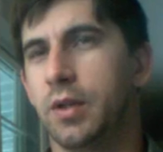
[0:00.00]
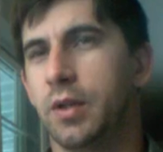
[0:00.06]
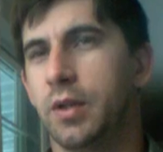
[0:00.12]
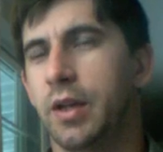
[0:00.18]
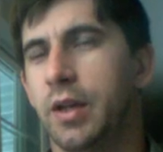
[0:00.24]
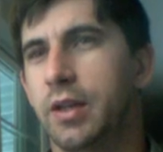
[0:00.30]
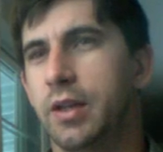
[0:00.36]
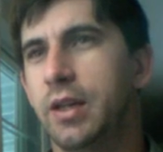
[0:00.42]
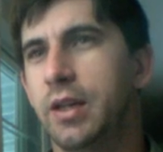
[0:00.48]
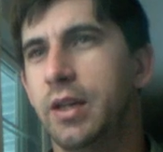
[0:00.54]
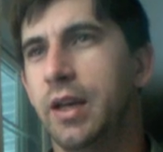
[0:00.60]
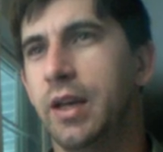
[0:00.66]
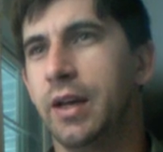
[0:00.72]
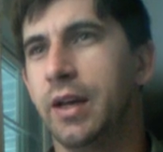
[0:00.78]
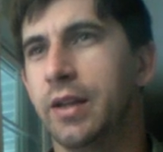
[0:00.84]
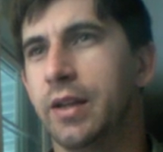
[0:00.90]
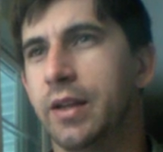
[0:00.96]

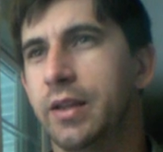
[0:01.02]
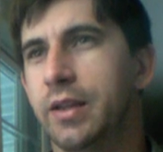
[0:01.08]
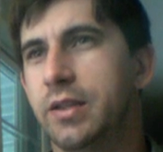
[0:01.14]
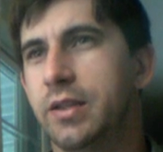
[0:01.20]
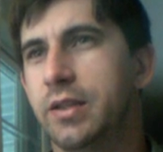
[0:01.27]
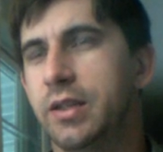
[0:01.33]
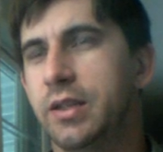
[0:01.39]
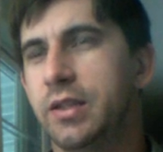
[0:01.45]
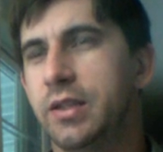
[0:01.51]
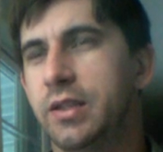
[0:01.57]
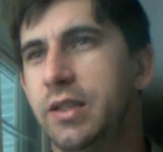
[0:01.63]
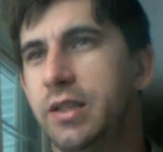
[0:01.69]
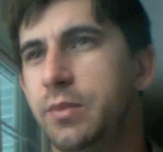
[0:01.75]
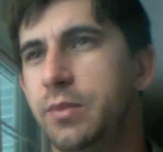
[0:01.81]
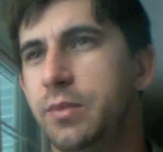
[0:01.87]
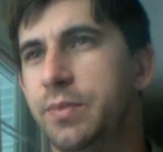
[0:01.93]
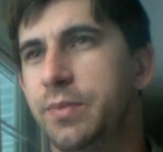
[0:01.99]
Yeah, it
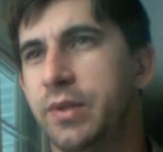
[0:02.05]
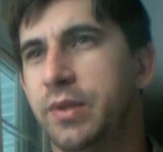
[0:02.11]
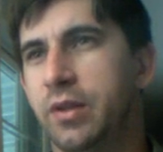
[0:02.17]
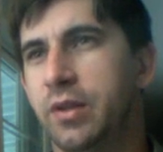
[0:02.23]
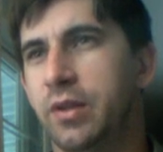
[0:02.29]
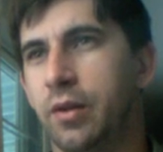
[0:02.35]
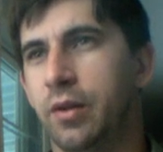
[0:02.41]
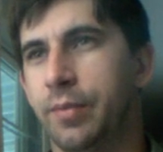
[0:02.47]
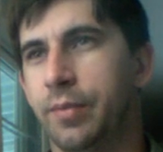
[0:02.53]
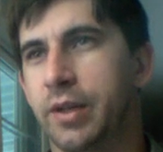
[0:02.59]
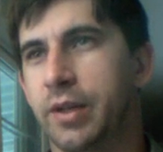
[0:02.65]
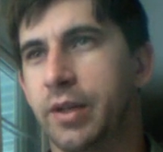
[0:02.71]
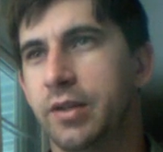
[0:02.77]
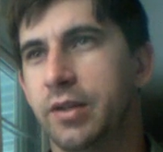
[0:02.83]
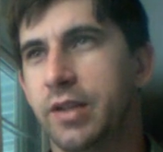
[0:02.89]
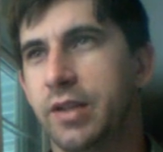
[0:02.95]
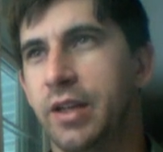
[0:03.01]
seems bizarre
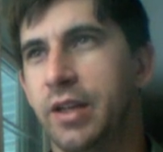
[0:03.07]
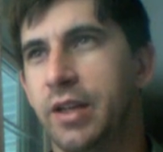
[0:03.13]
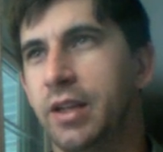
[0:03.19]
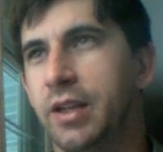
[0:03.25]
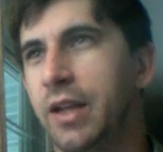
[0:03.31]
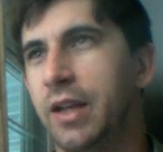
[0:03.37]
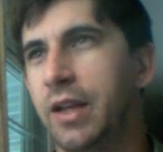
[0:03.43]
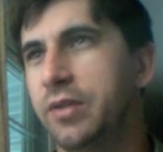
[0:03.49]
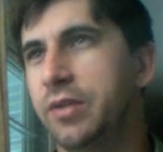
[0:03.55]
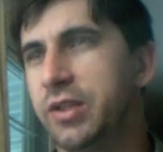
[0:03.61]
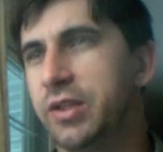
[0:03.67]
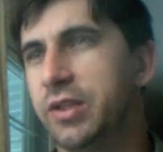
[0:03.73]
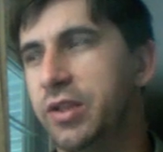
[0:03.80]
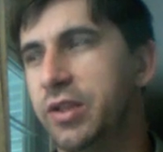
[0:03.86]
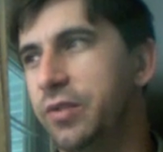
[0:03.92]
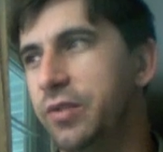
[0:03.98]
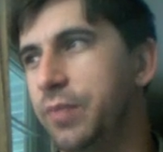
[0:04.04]
because it allows us
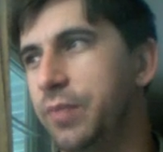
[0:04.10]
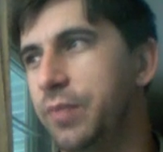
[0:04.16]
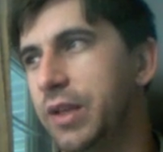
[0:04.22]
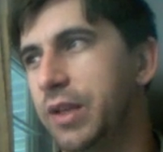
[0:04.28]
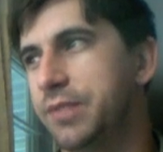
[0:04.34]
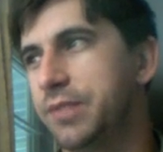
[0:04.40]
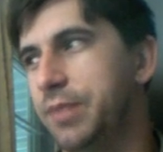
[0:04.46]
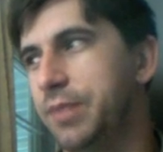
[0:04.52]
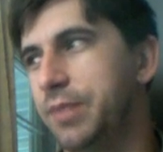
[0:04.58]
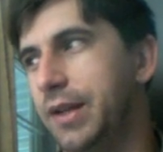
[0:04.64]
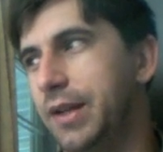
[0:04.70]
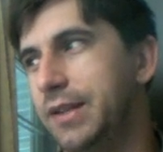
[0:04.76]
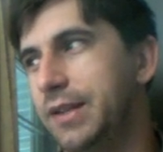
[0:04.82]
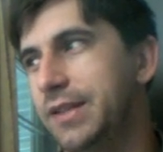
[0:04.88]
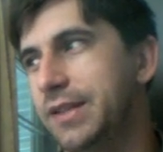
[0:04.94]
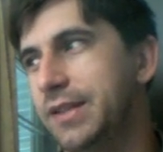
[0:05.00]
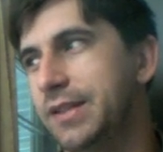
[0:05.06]
to do plus
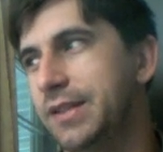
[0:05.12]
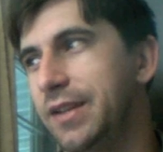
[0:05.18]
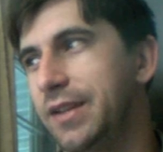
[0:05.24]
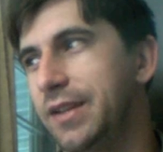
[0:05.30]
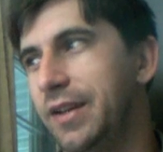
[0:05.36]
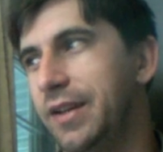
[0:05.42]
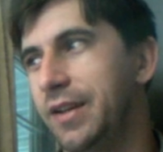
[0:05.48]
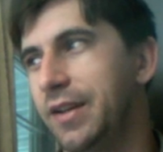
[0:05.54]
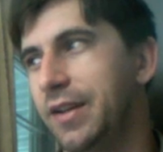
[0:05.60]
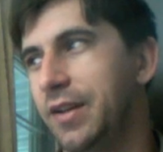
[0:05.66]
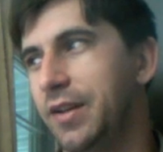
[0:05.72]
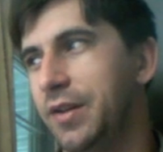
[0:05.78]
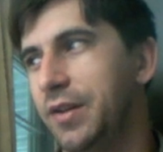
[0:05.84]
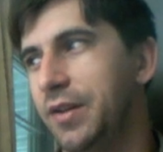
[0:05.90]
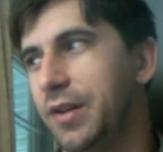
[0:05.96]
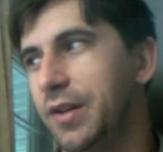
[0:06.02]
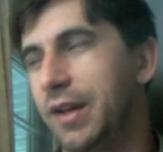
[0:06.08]
plus
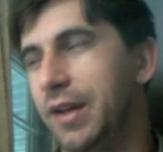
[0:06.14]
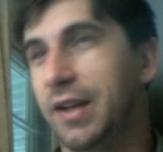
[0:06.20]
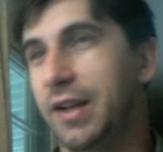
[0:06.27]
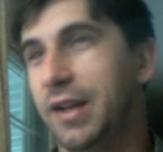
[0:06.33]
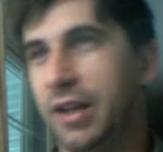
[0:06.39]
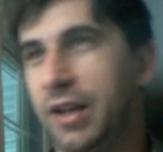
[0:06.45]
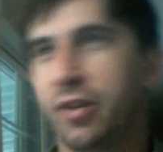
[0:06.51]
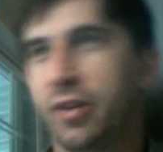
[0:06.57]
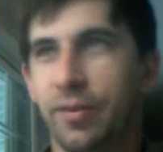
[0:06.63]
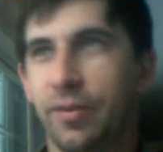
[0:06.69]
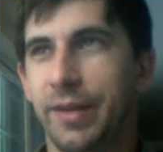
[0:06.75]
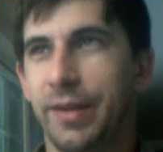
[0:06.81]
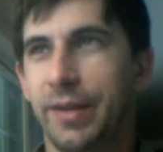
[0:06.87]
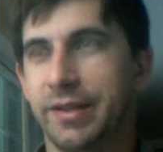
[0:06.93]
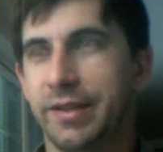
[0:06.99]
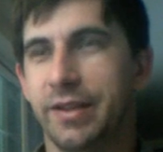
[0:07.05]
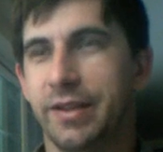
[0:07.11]
and
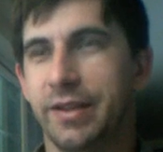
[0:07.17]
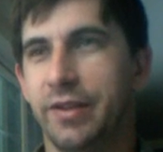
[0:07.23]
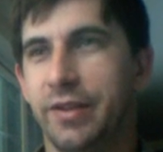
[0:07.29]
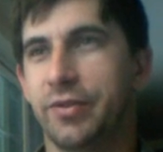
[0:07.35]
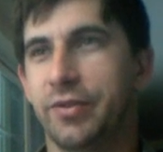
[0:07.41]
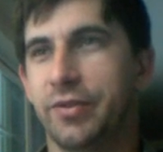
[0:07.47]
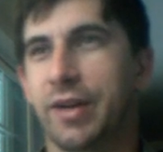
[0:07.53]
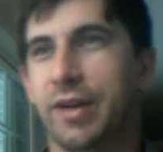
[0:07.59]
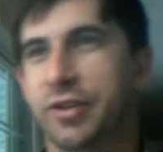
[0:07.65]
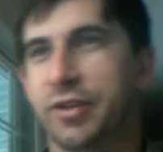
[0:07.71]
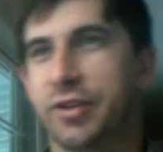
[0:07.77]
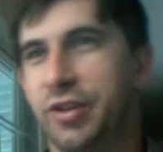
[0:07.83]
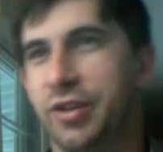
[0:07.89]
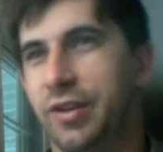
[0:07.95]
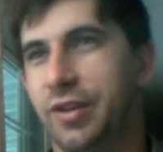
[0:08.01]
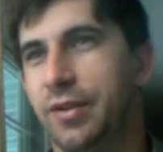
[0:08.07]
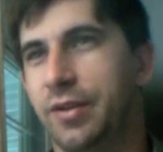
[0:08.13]
increment the
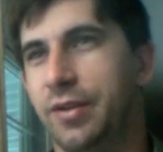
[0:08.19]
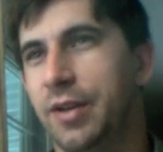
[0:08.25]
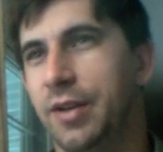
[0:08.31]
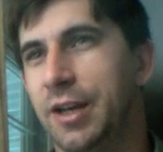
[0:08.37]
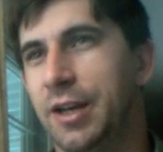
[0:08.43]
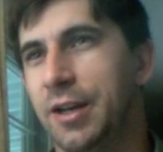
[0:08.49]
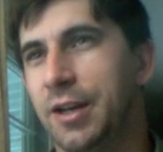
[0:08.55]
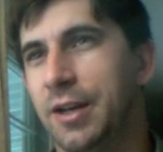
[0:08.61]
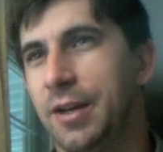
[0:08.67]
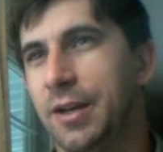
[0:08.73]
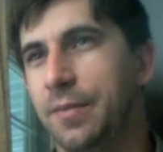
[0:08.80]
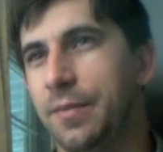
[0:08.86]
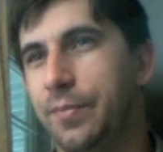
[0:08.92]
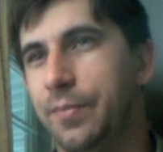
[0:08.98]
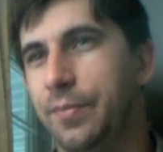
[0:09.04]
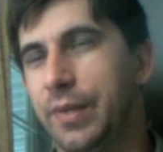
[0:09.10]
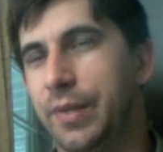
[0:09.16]
direction,
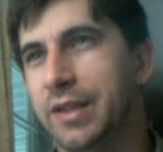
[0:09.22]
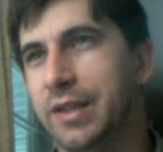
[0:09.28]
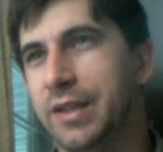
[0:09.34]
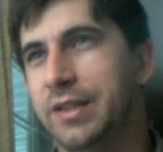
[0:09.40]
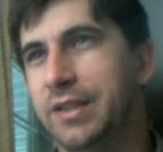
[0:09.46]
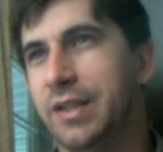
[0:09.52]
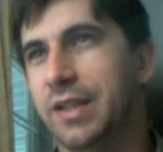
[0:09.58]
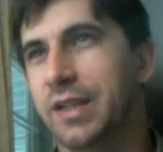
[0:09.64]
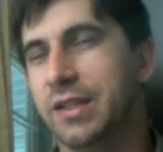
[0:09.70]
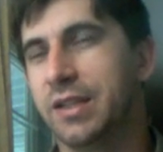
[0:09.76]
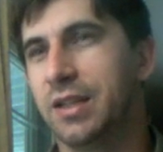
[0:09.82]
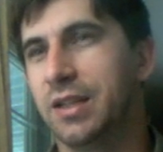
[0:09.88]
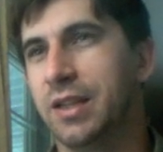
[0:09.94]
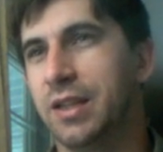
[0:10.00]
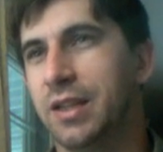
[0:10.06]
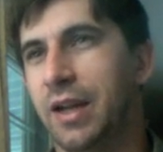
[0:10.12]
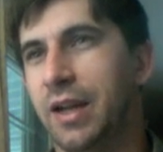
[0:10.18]
but it doesn't
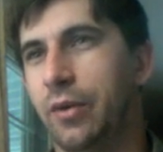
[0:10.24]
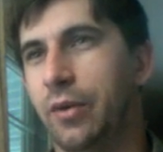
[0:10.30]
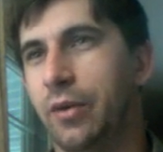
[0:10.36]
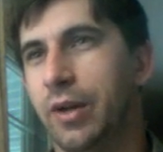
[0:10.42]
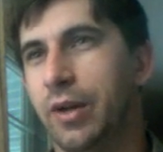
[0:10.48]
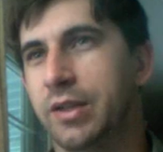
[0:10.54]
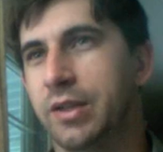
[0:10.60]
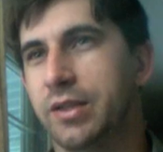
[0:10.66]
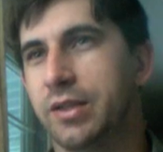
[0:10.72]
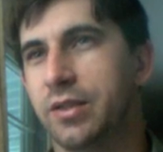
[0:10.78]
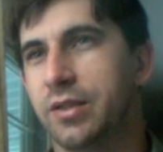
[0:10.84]
allow us